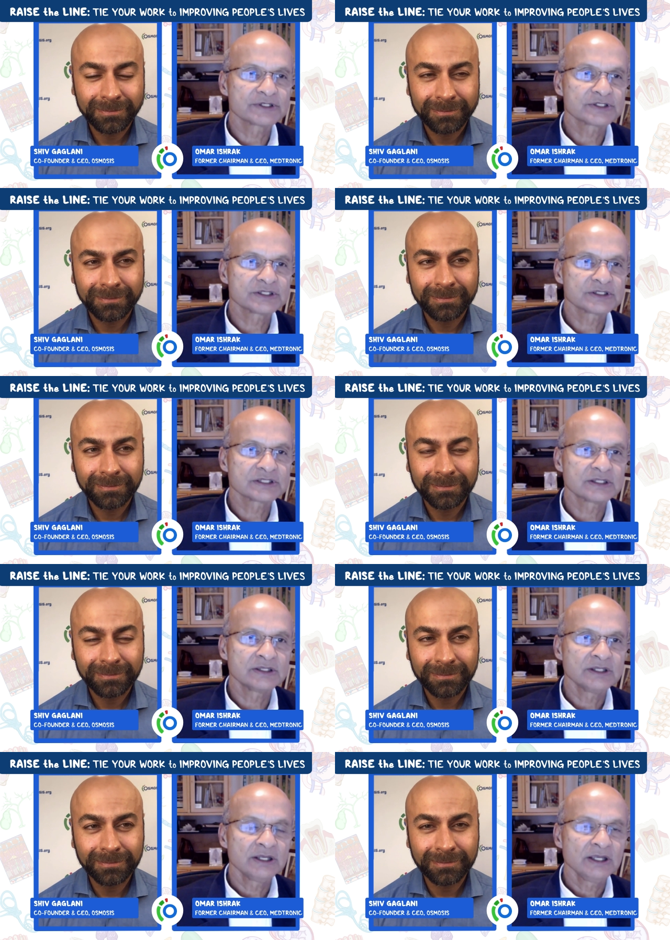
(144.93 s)
Speaker 1: physicians
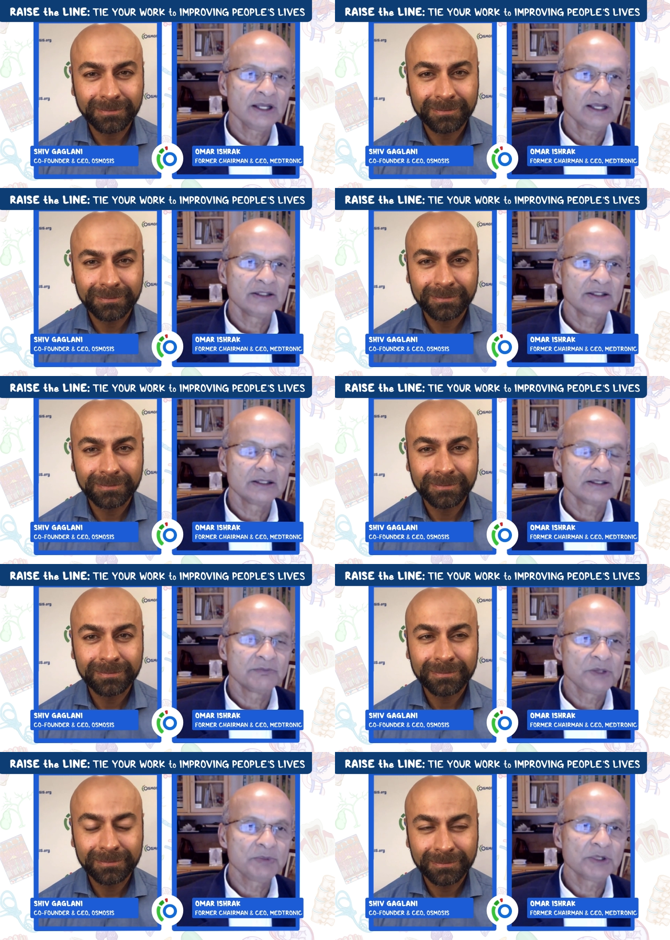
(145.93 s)
and and
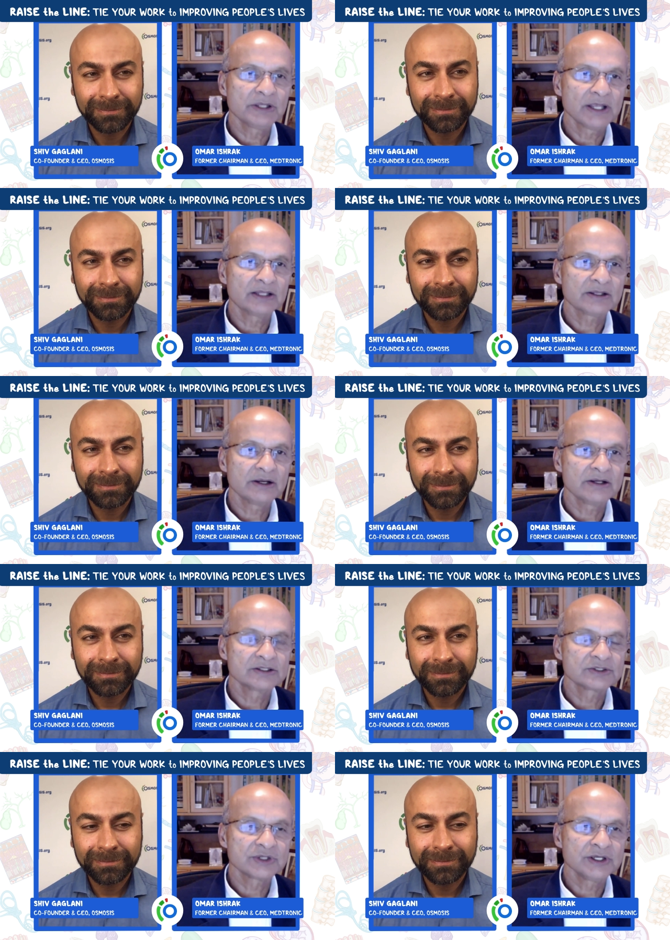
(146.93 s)
the people in the healthcare
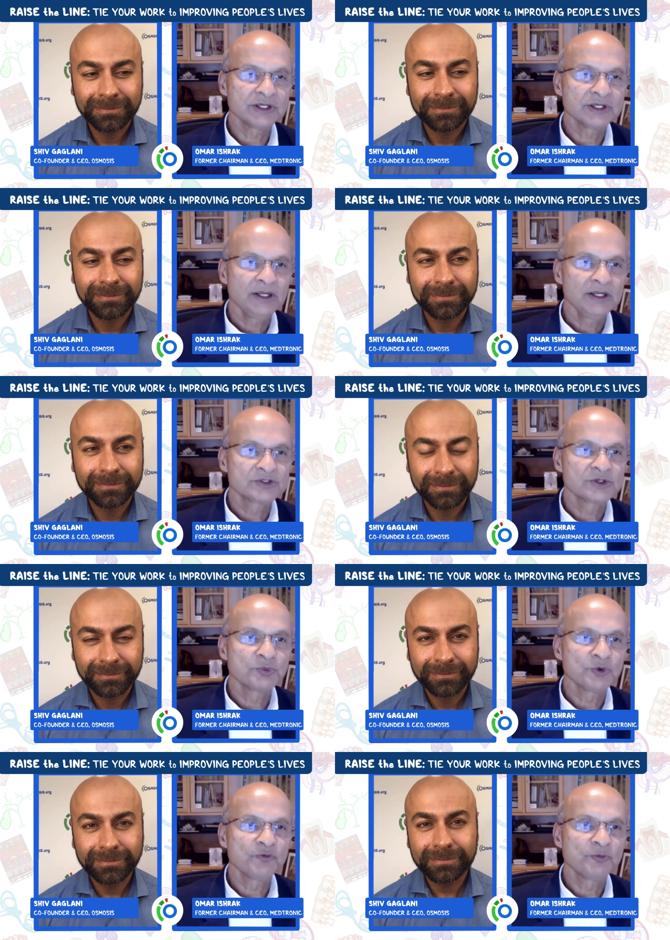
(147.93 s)
industry
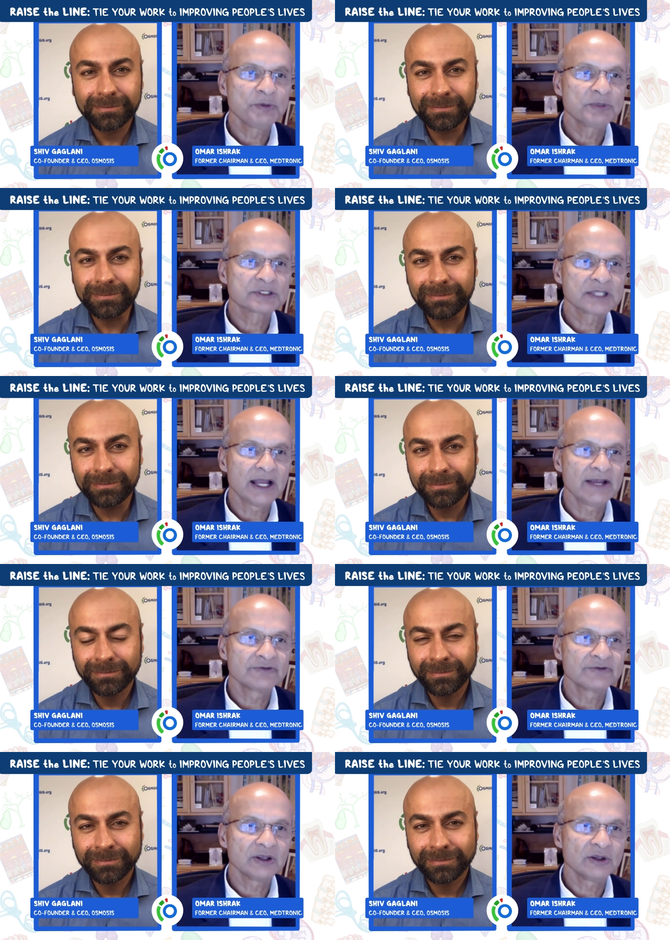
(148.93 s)
is to improve people's
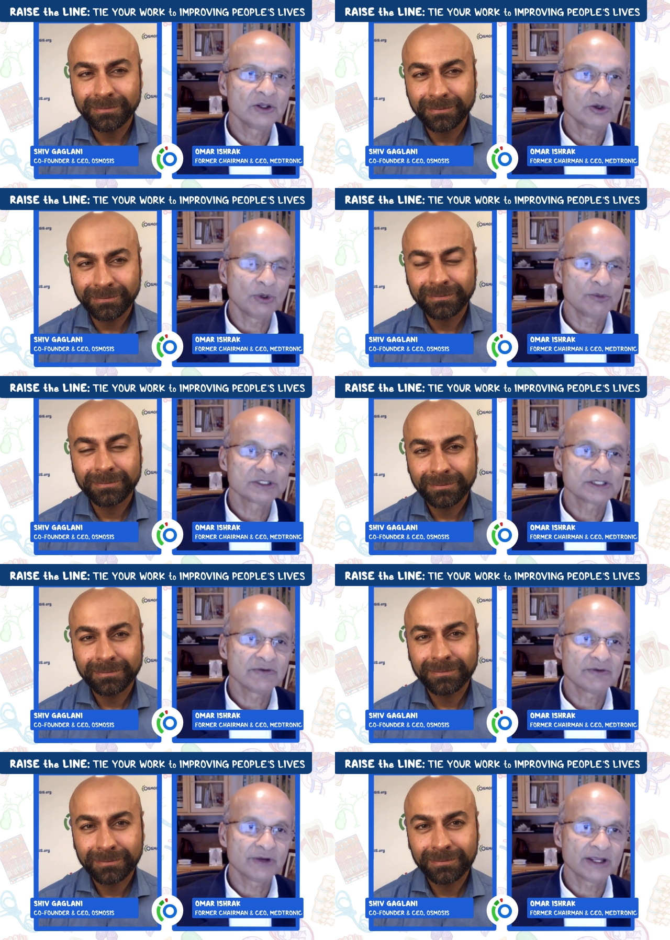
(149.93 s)
lives you know one
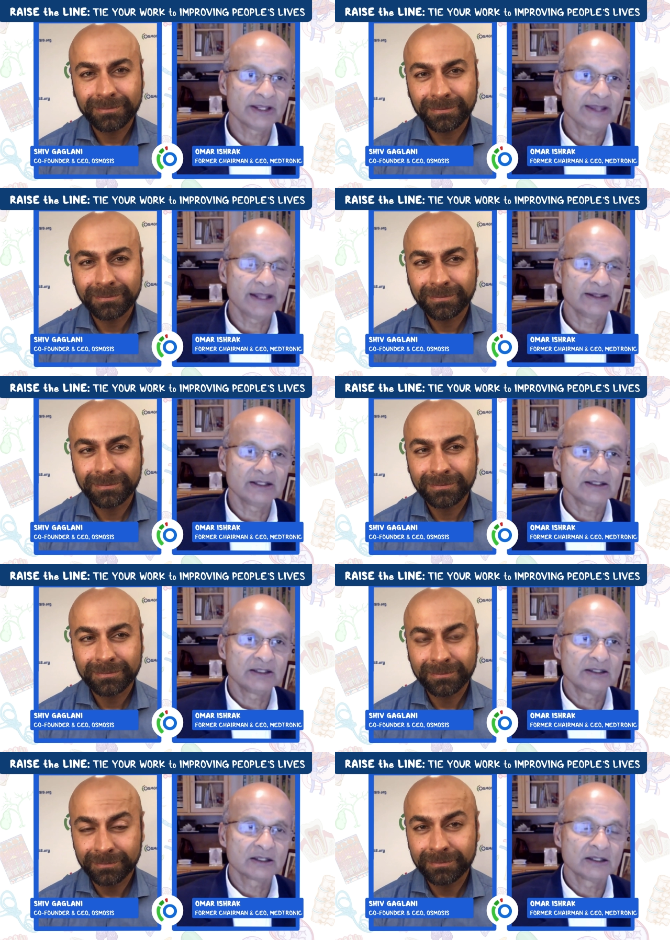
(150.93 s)
must never forget that the,
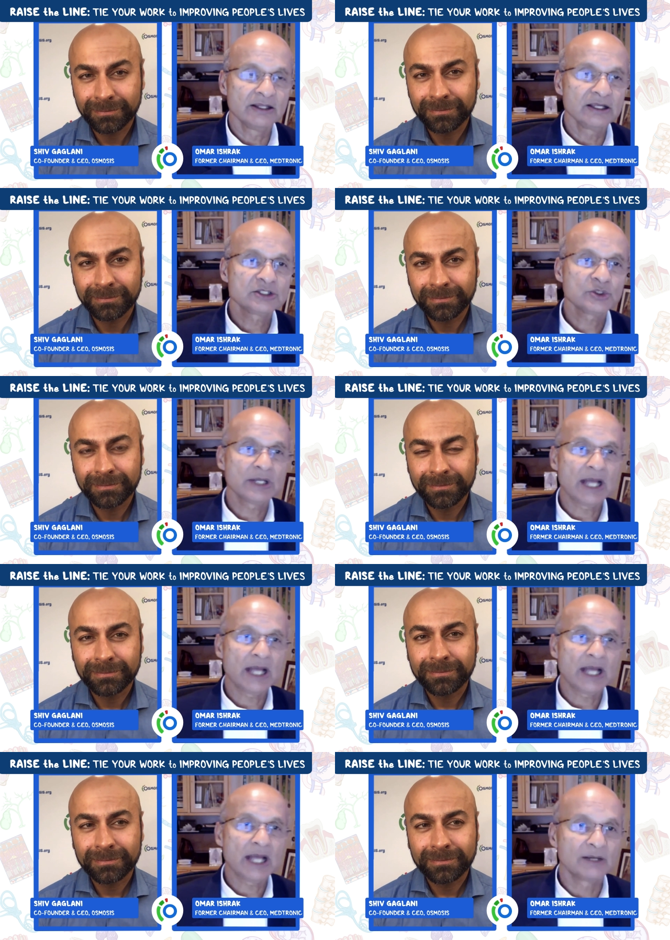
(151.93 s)
the, the link to an
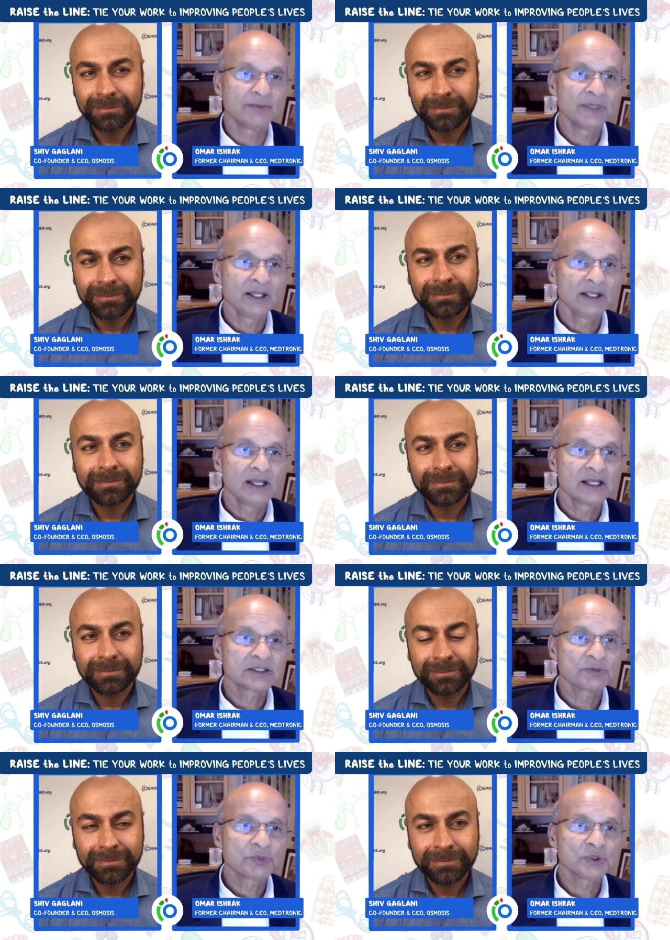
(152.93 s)
outcome
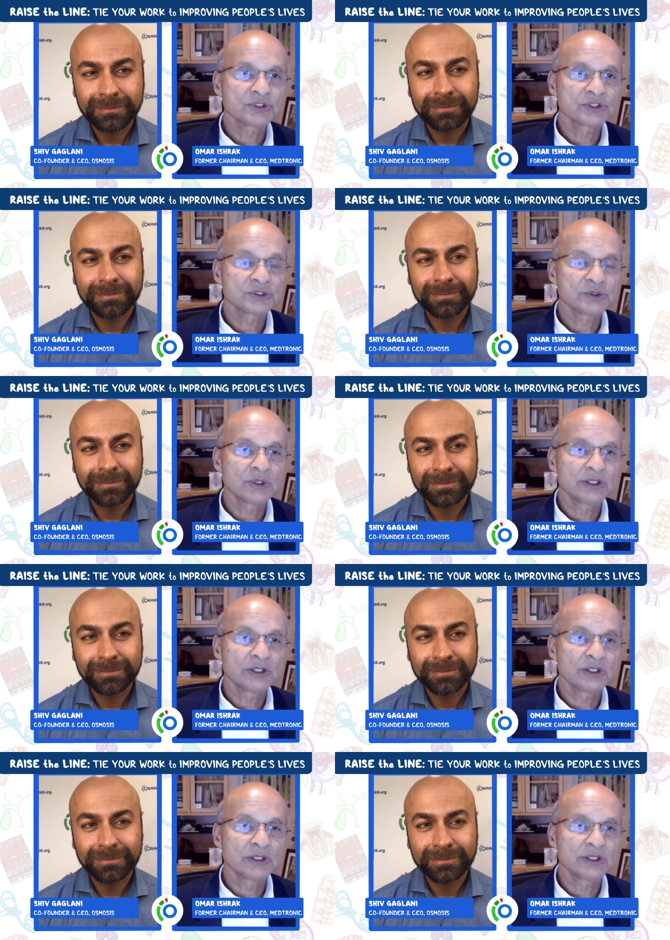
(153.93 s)
as opposed